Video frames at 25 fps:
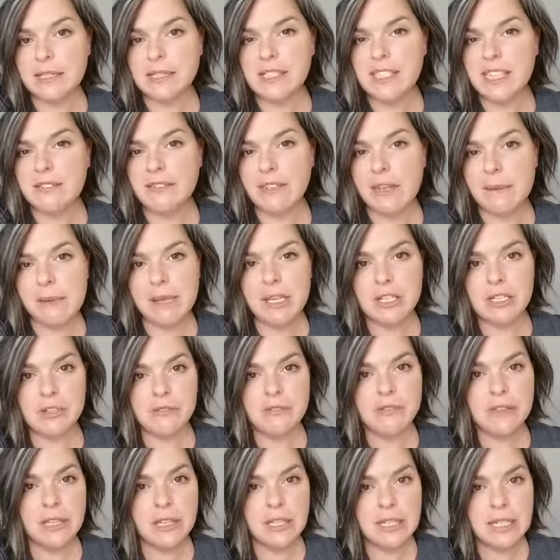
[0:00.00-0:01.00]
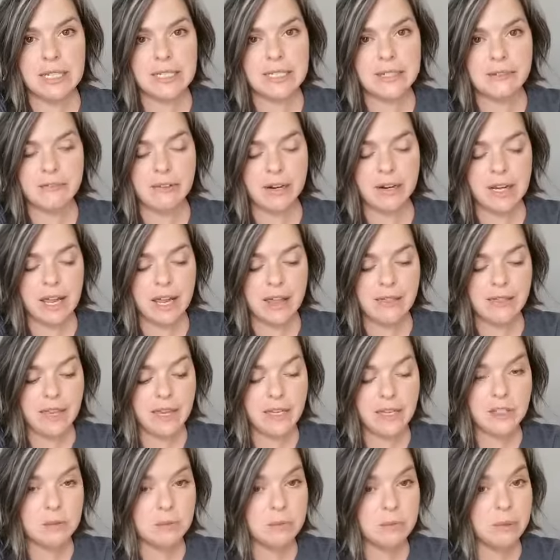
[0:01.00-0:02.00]
See if that makes you feel any different. And
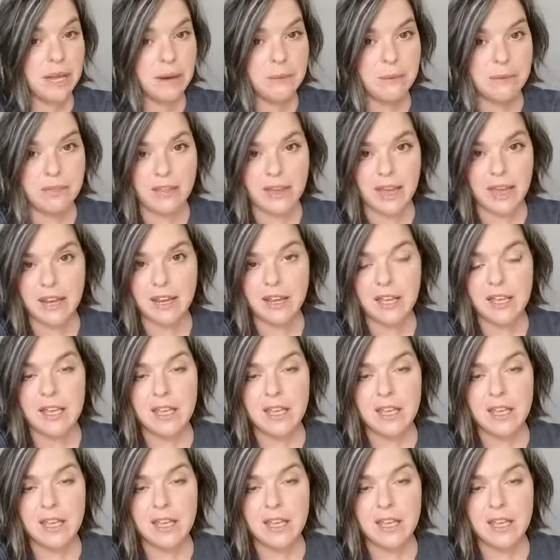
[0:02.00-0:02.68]
then just play with that.